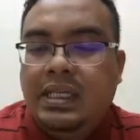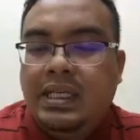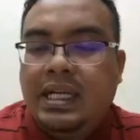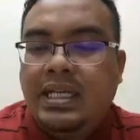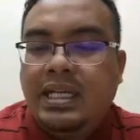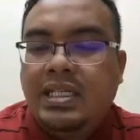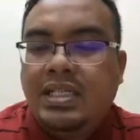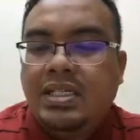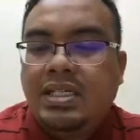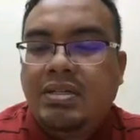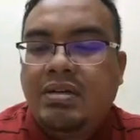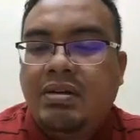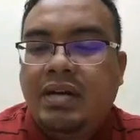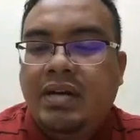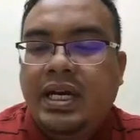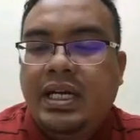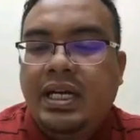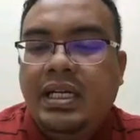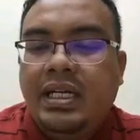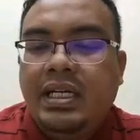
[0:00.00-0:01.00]
The answer is
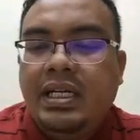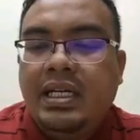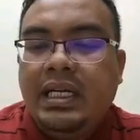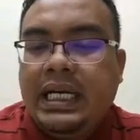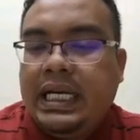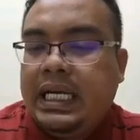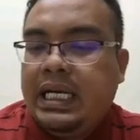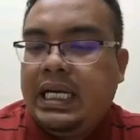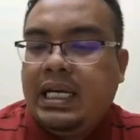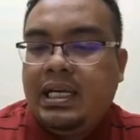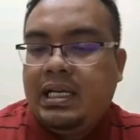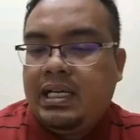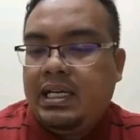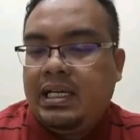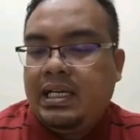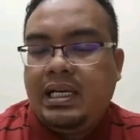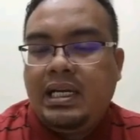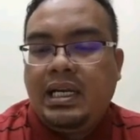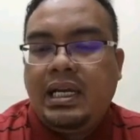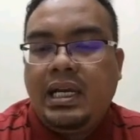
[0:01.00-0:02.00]
correct.
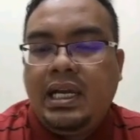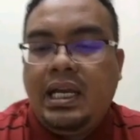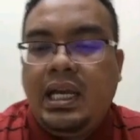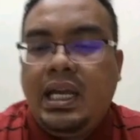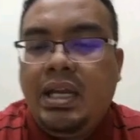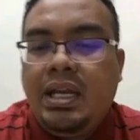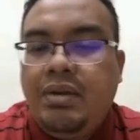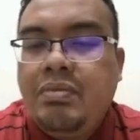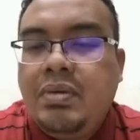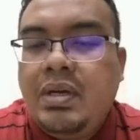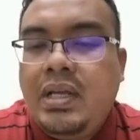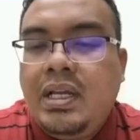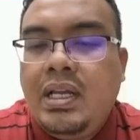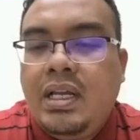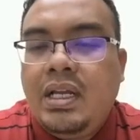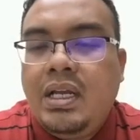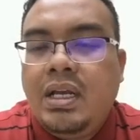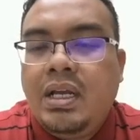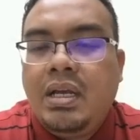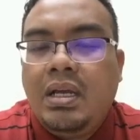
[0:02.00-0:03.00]
It
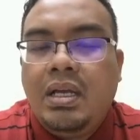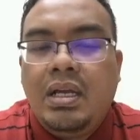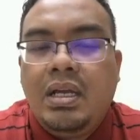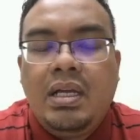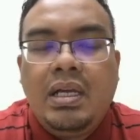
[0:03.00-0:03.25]
will